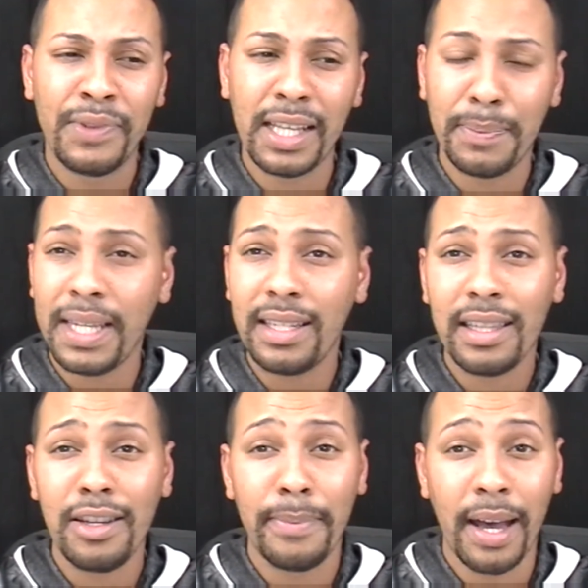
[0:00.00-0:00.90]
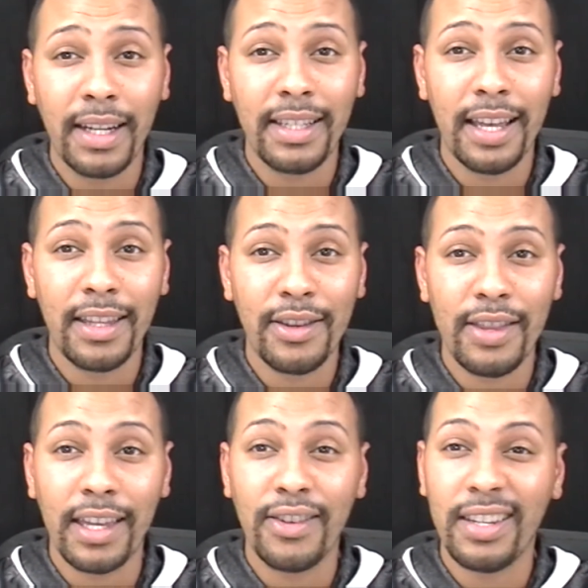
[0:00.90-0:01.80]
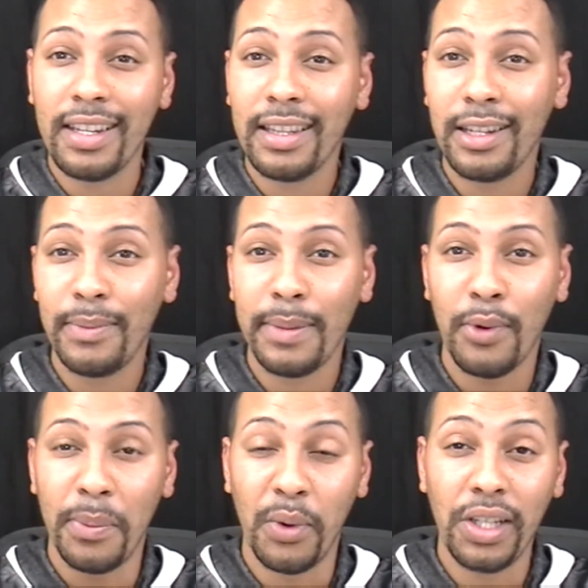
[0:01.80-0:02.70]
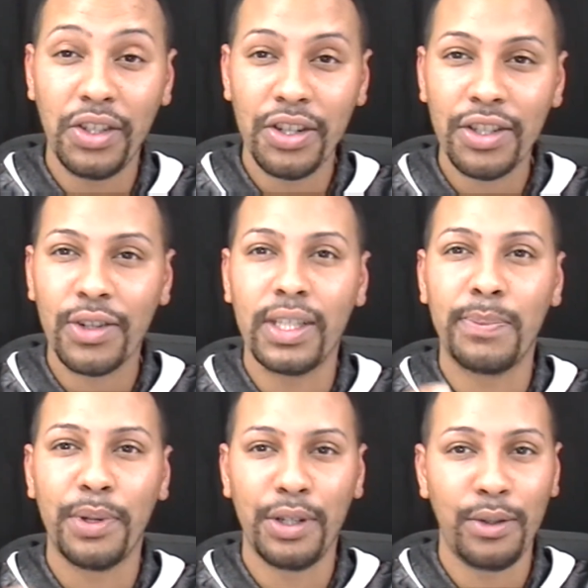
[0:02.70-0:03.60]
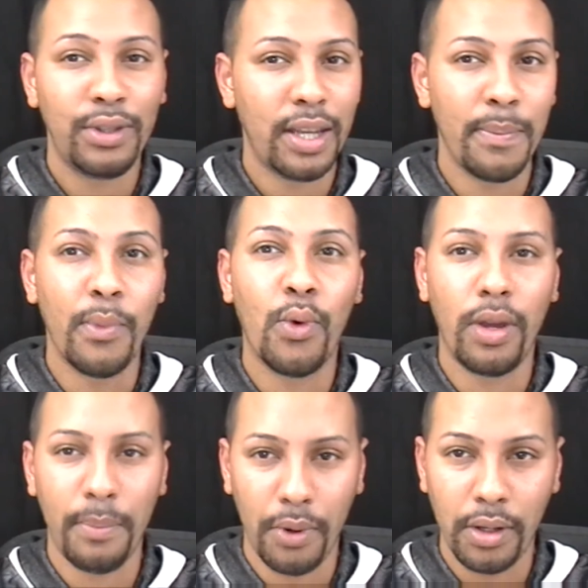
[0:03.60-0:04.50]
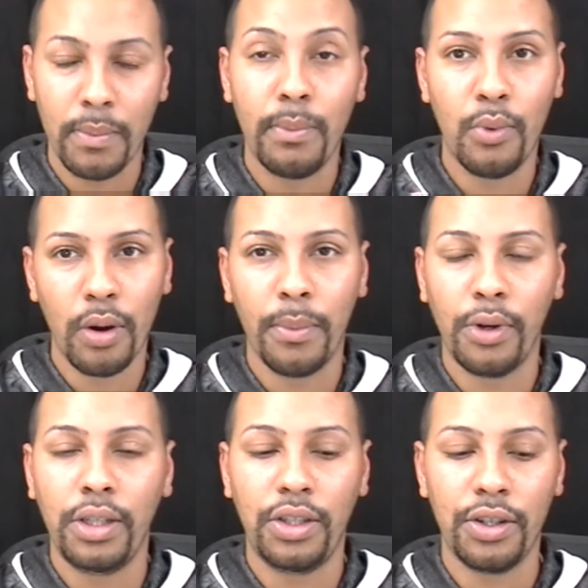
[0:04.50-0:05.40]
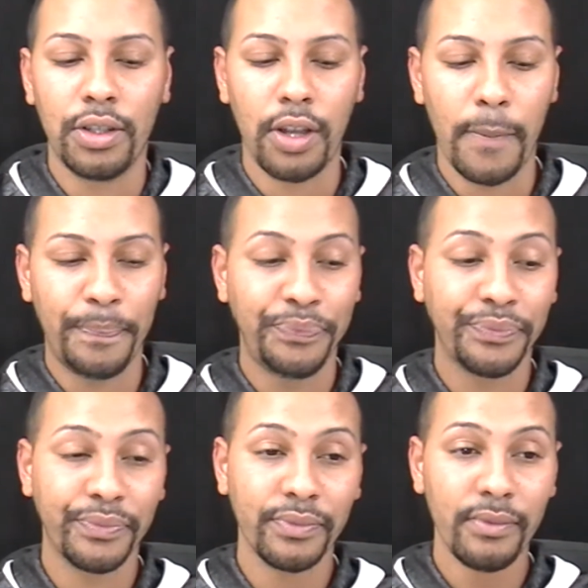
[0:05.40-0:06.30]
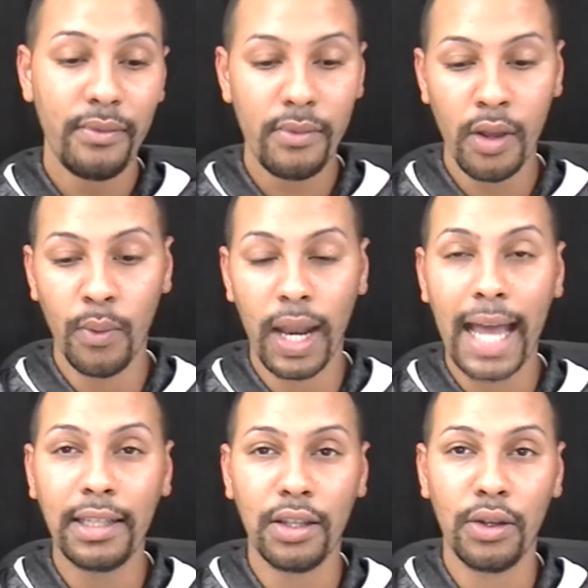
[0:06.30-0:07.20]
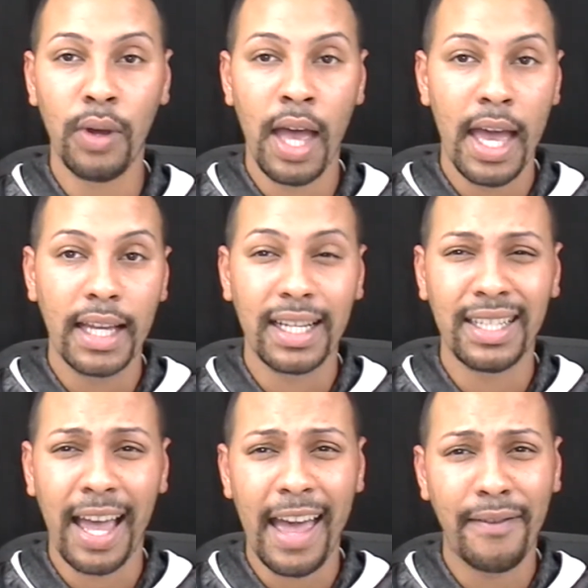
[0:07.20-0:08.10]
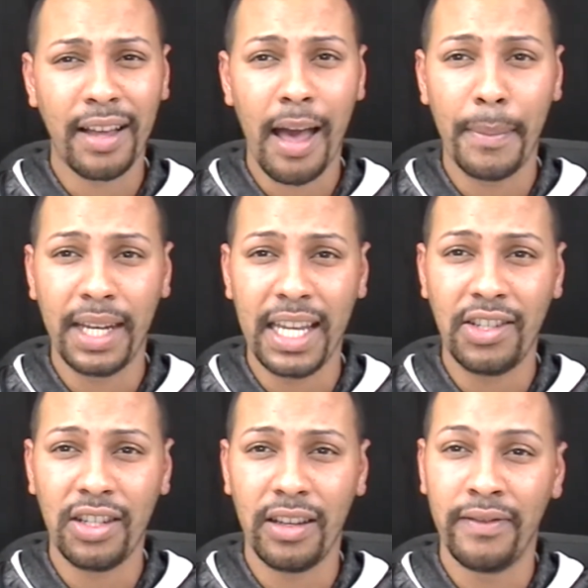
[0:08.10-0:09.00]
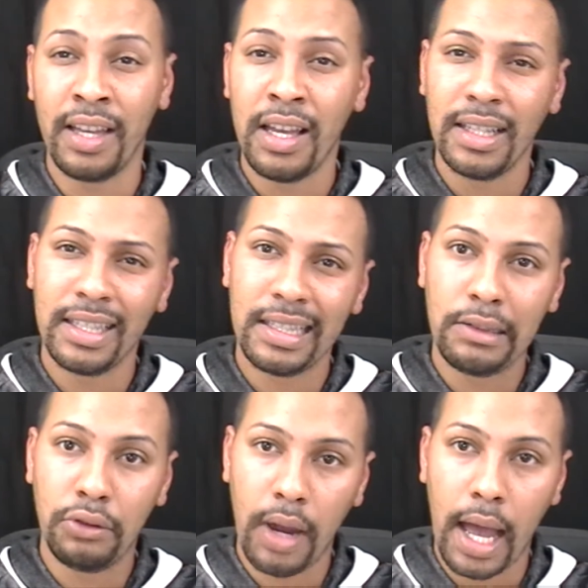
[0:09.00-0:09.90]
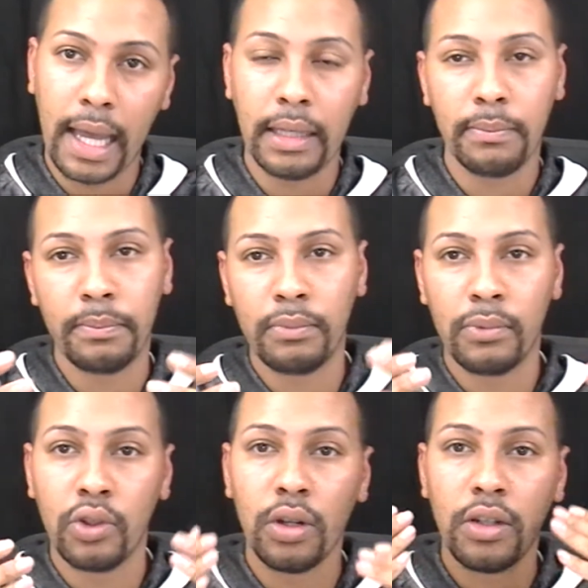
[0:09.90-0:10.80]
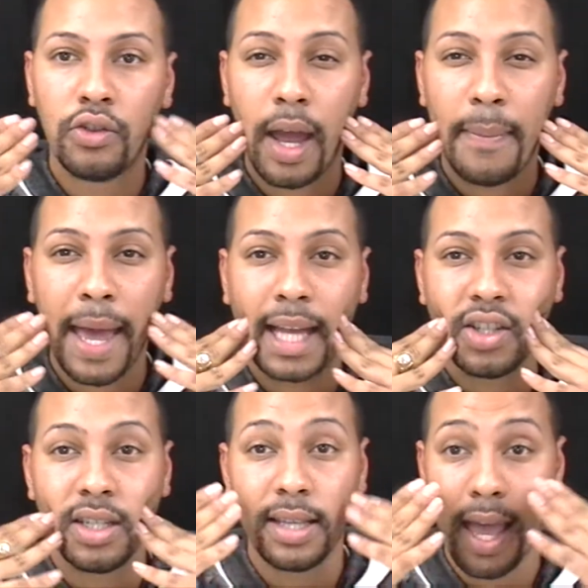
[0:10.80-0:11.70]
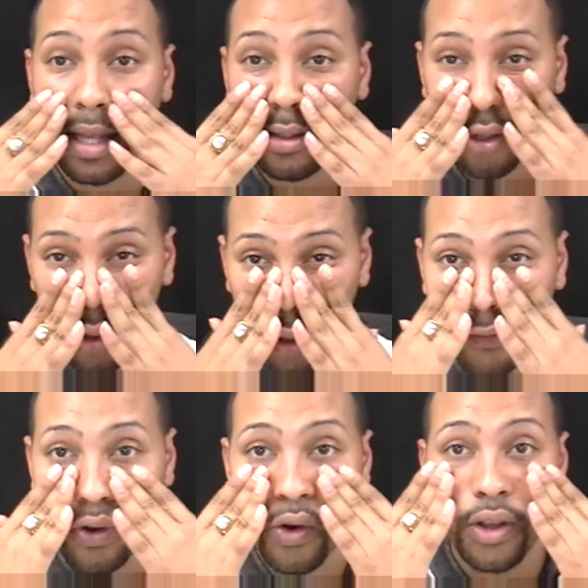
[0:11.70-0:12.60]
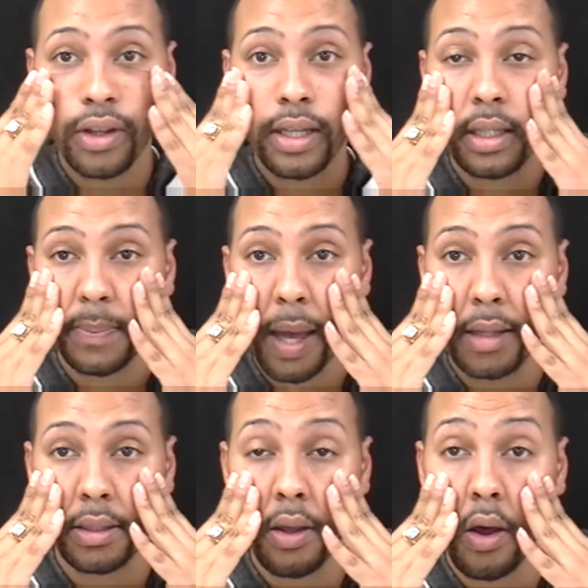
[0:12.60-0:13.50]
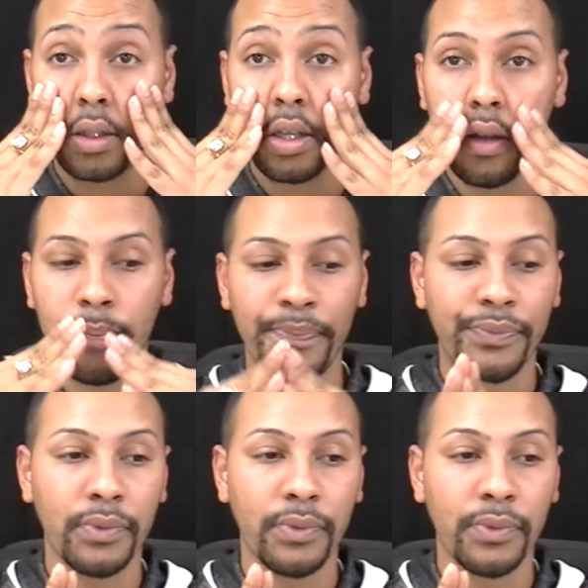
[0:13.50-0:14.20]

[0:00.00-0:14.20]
that's basically your body telling you that you need a little bit more moisture, so it's producing more moisture. So what I do, because I have a combination of sort of dry patches and sort of oily spots also.